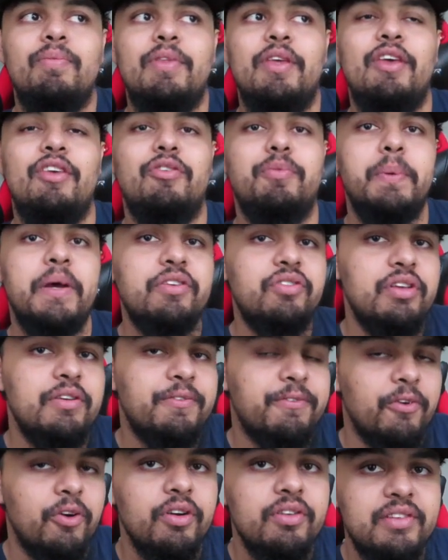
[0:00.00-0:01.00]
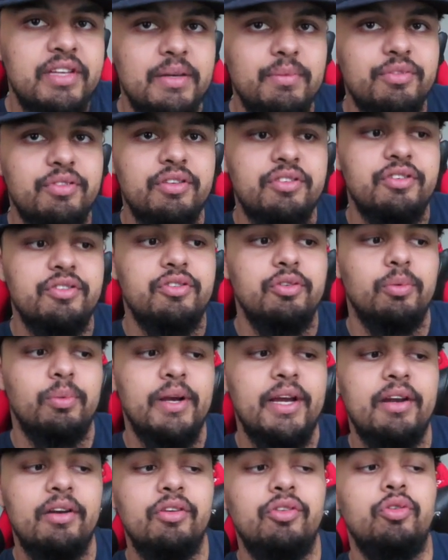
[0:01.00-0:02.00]
especially for a team such as the
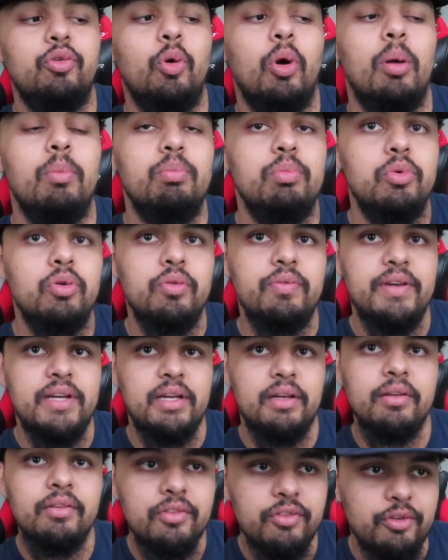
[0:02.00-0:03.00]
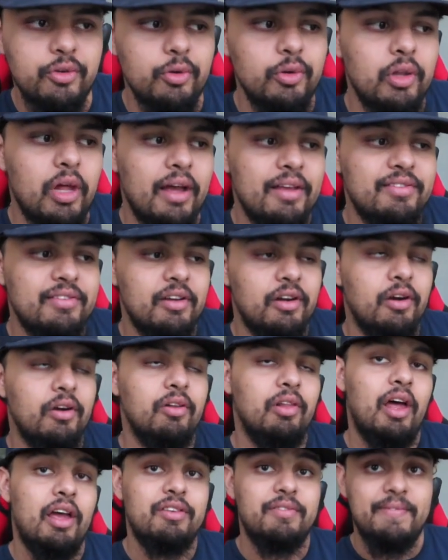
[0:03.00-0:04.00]
Raiders who are moving to Las
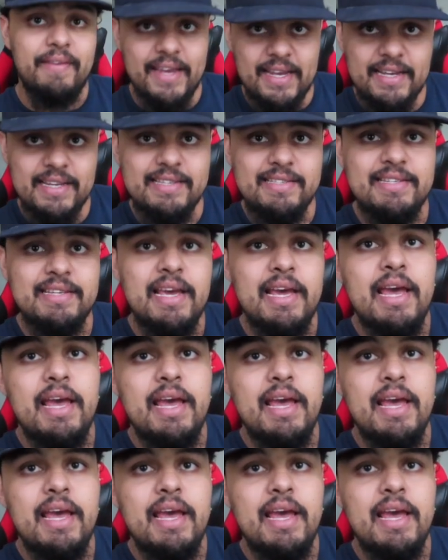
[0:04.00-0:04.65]
Vegas,